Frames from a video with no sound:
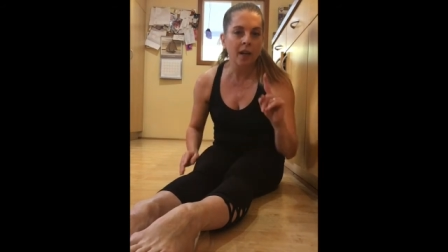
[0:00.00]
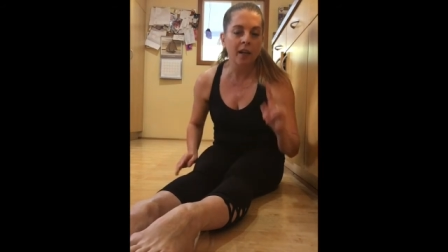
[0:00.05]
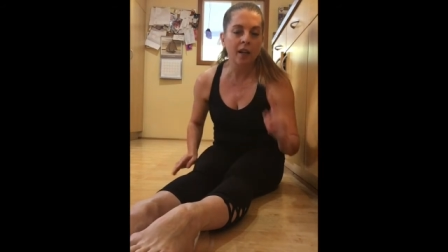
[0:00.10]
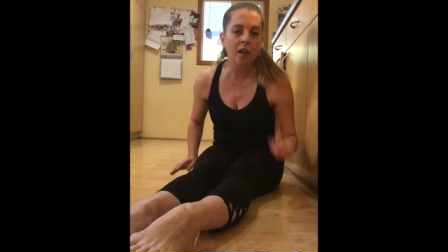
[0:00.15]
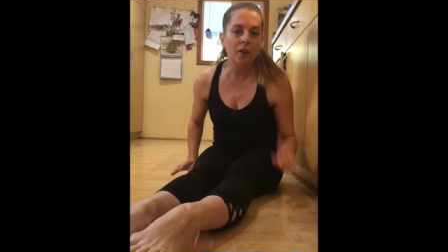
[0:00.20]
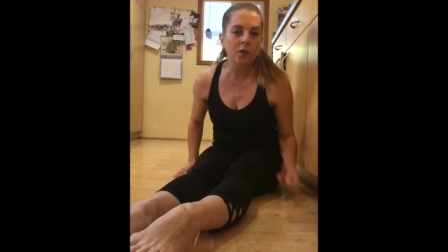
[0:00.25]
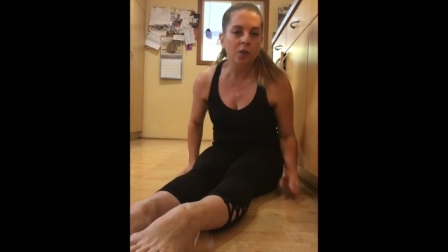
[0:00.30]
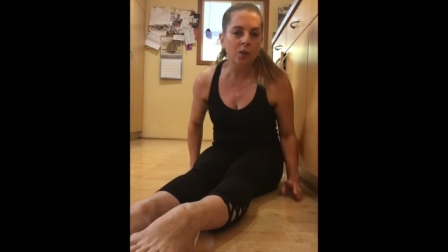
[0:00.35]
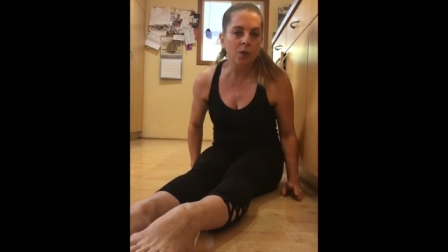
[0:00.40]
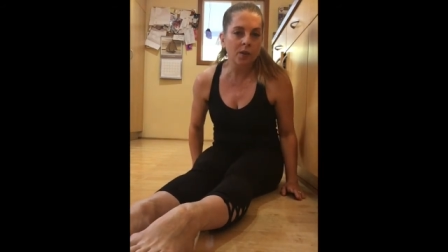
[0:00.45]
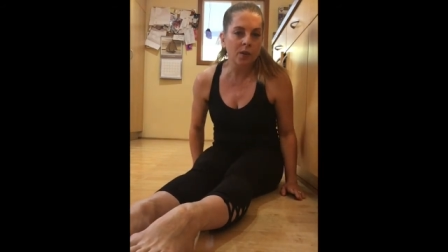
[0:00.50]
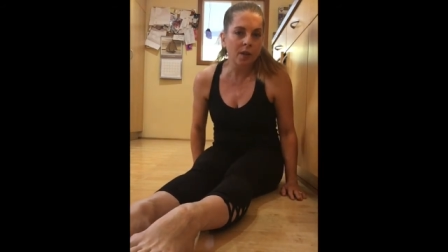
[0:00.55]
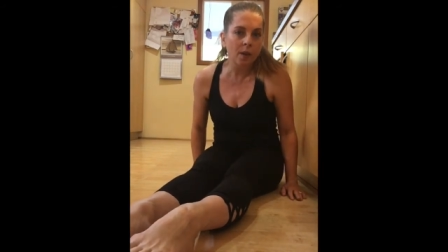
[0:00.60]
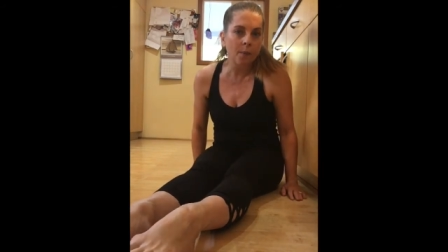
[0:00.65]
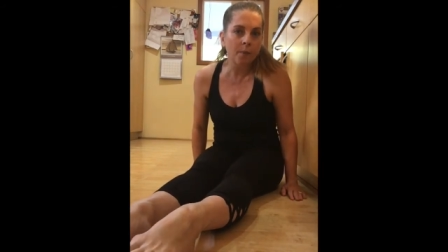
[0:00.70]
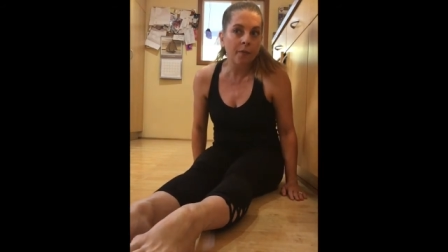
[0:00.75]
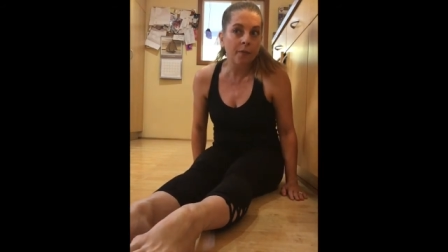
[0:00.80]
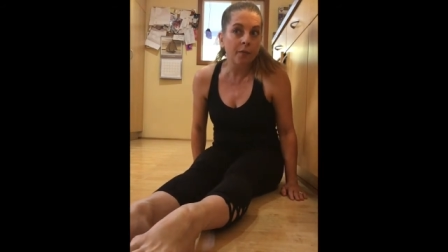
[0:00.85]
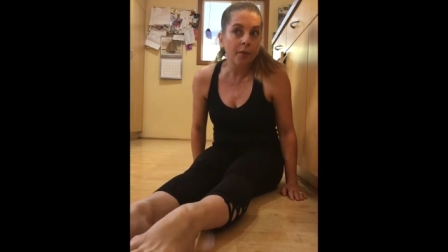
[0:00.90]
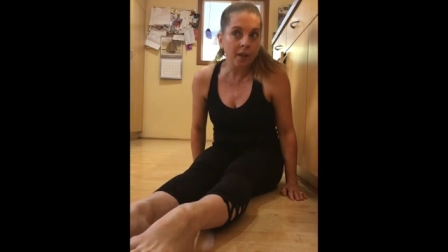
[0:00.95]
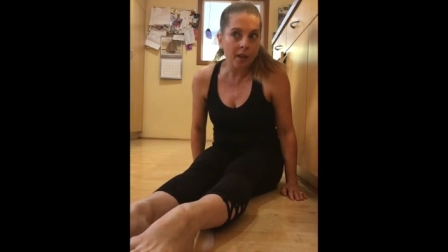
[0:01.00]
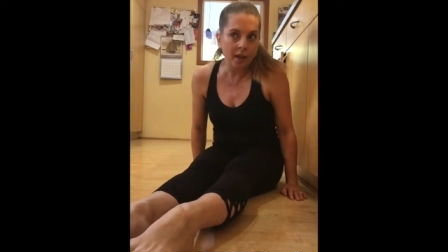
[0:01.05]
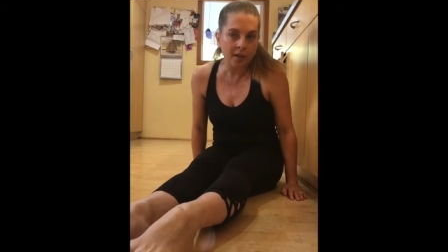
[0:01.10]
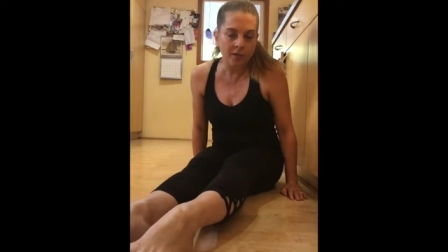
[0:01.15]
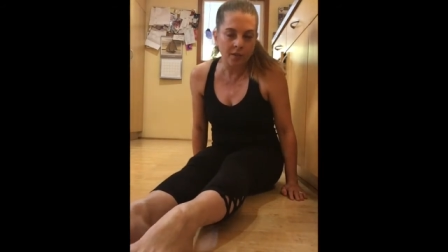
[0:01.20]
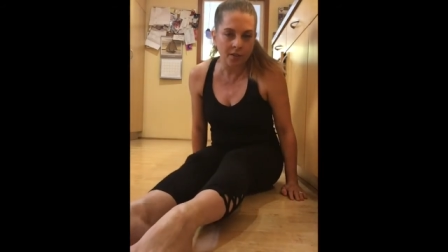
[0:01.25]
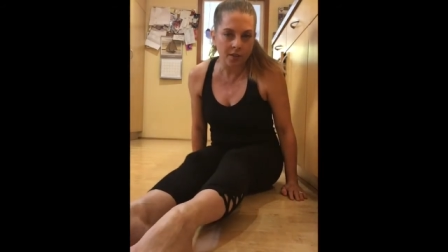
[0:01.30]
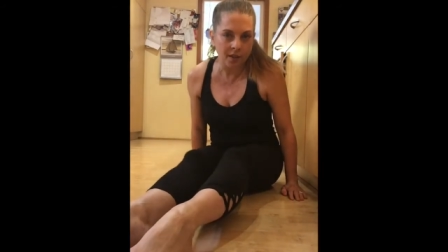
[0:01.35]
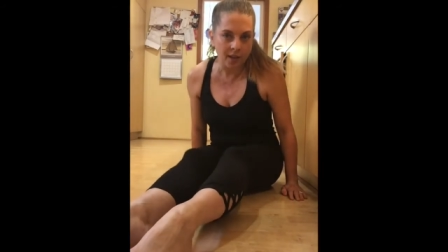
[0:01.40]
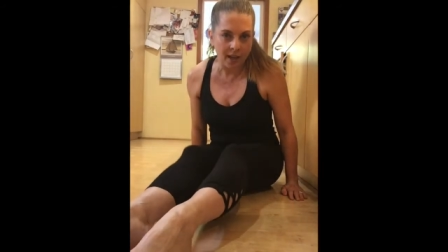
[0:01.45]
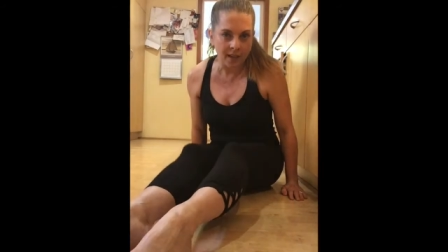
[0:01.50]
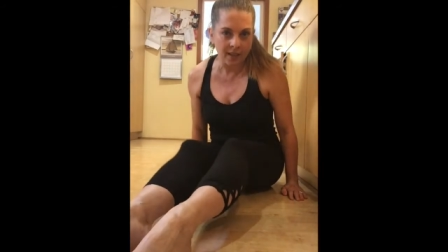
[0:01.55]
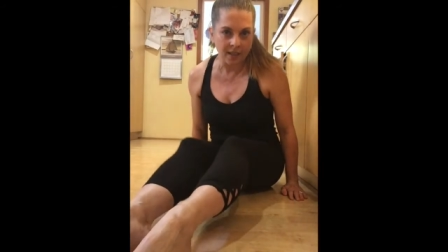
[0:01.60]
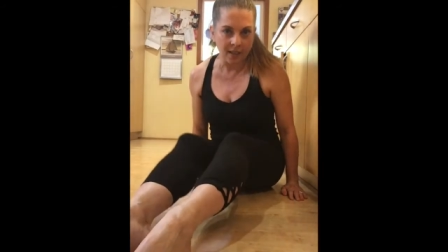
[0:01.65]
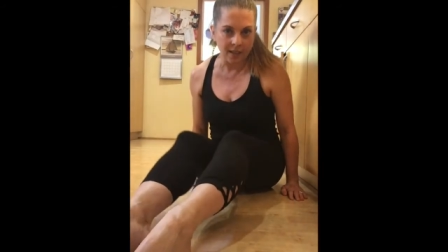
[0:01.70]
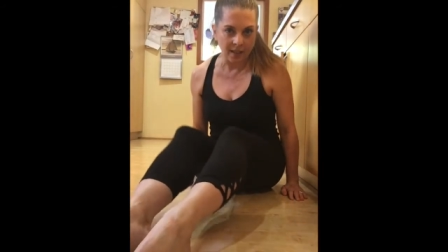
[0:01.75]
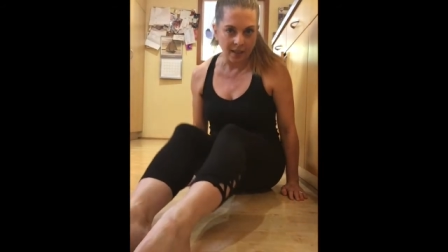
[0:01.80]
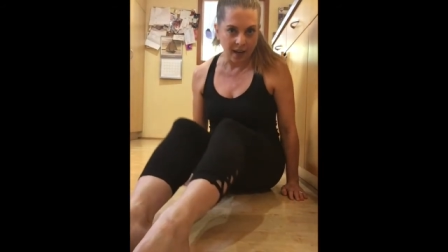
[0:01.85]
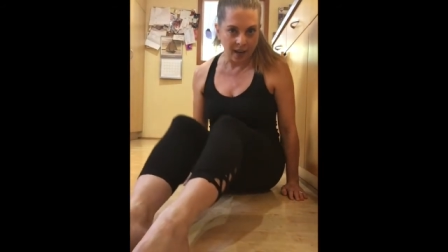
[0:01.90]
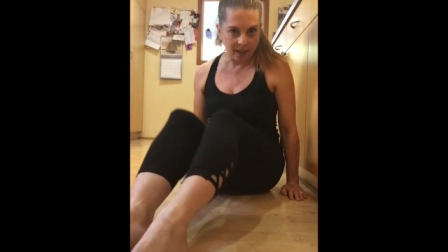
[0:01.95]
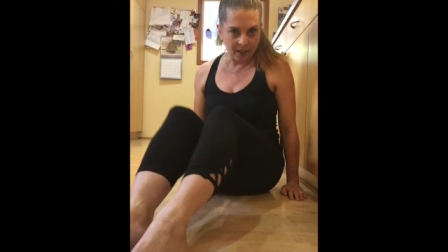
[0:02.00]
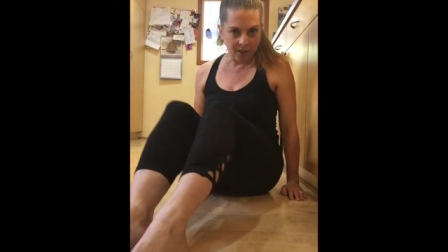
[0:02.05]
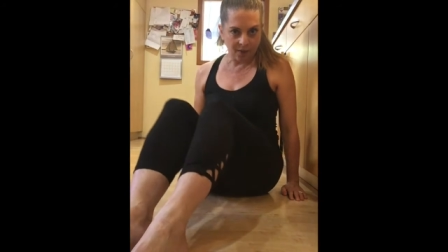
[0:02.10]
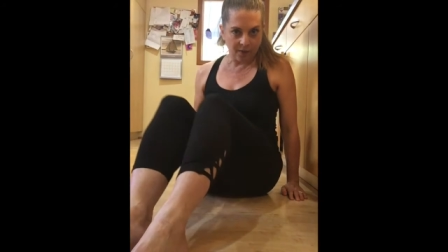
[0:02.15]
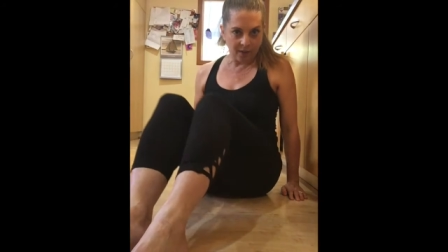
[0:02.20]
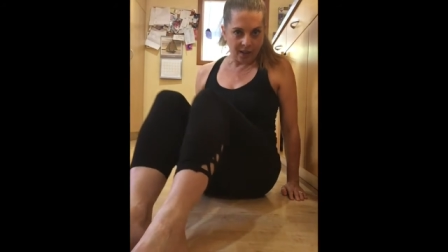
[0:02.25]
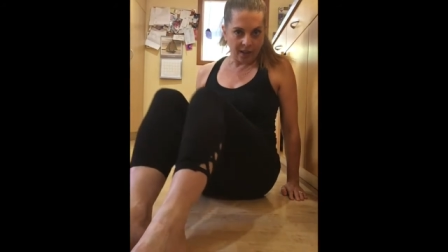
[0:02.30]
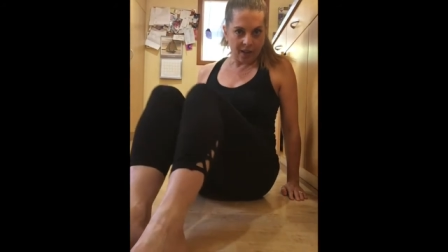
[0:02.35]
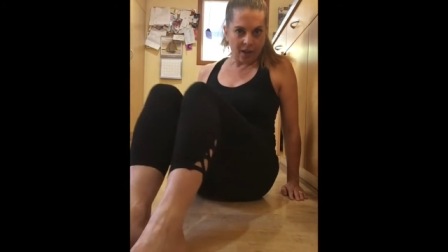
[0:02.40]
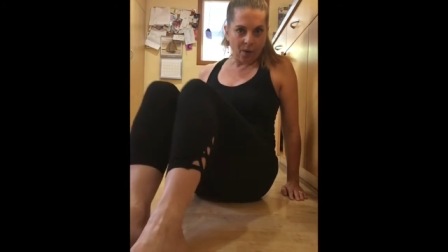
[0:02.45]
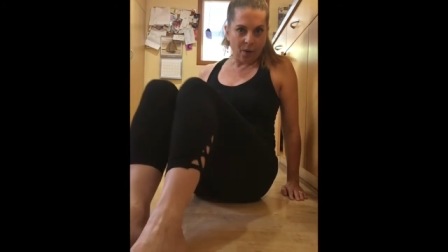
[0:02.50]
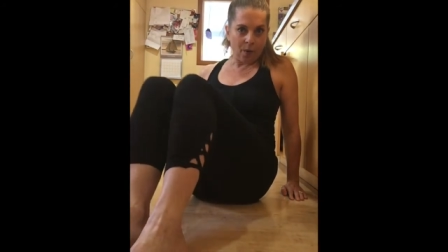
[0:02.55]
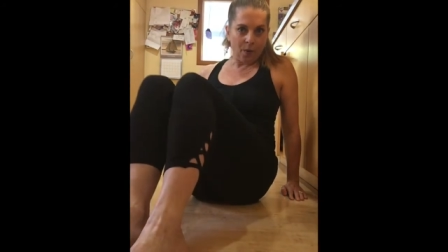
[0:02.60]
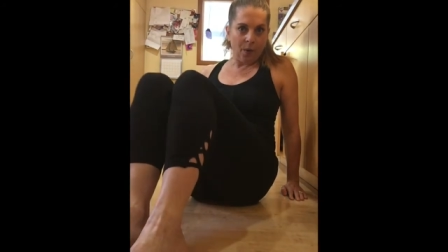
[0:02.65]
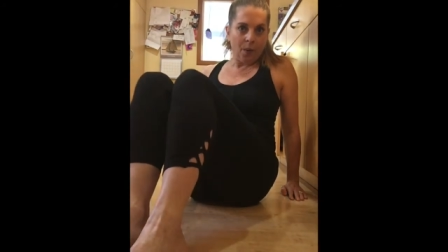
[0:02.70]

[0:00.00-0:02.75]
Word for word: and I'll do some foot exercises next video.